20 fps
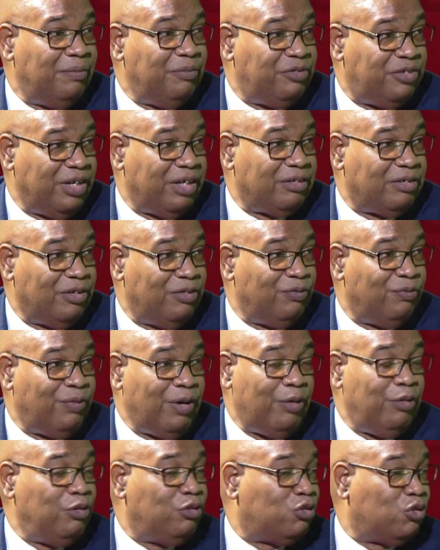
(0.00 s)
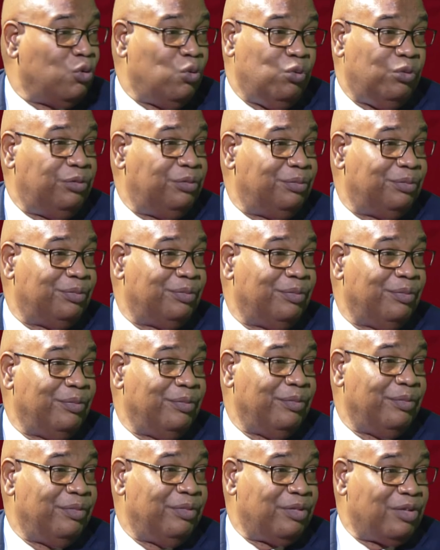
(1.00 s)
Jet, and very soon
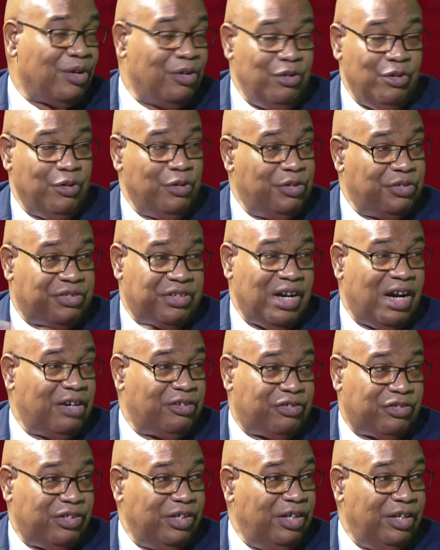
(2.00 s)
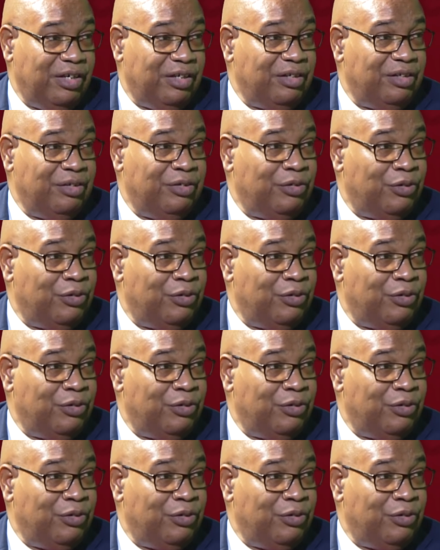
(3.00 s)
you're going to start seeing